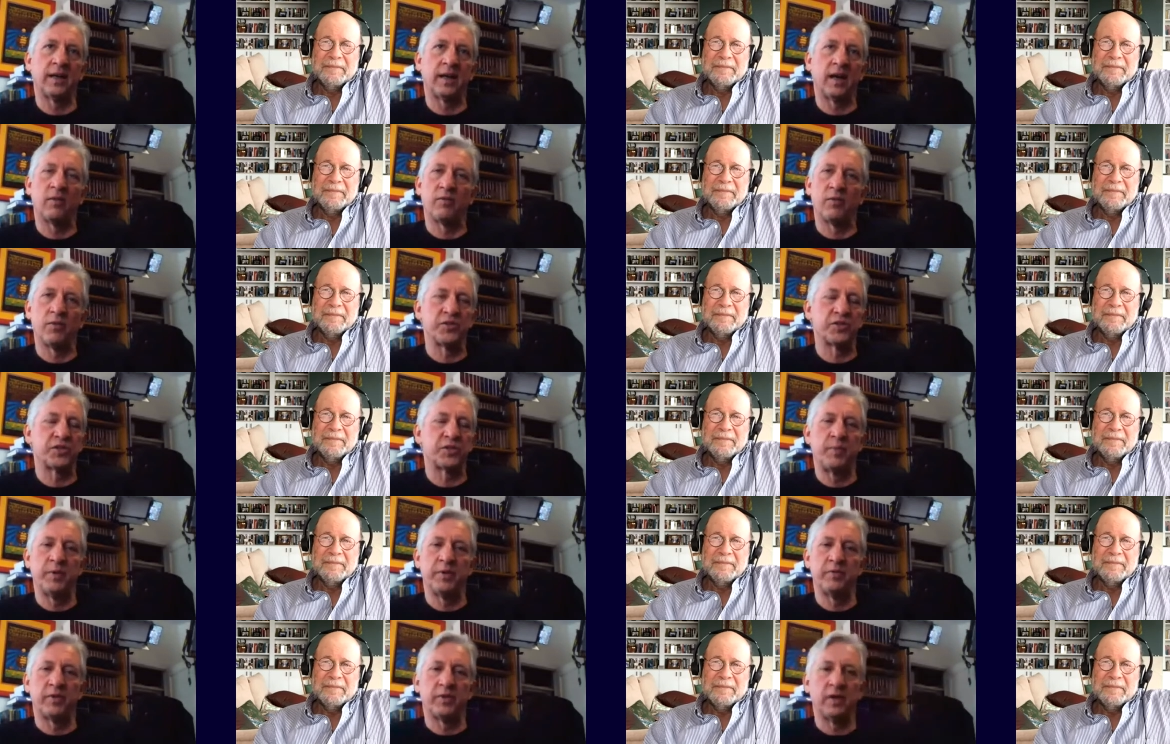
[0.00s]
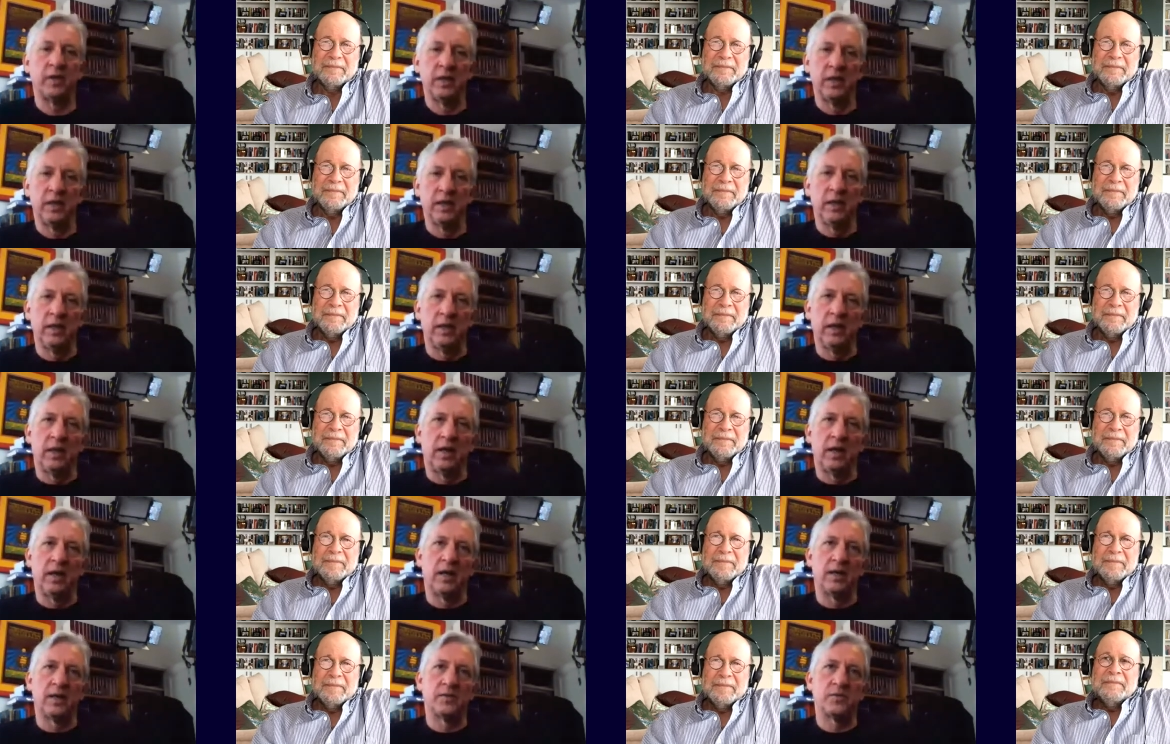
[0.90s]
Speaker 1: I cover the SPIVA
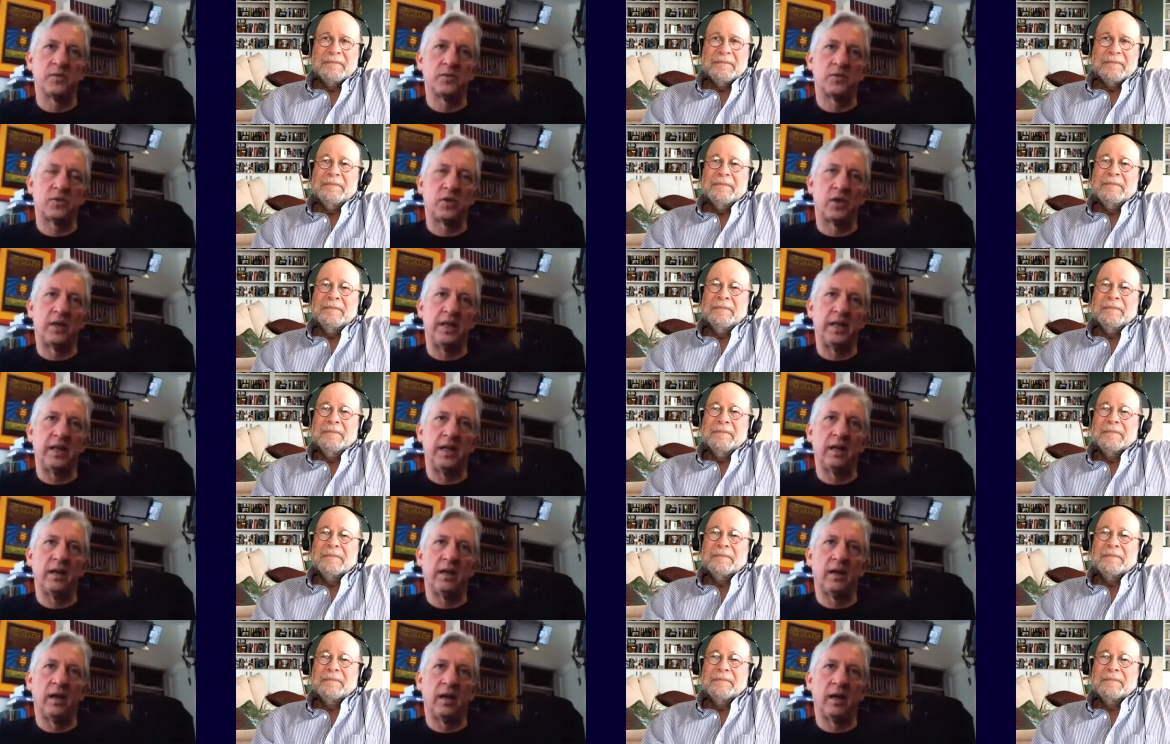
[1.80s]
uh, study.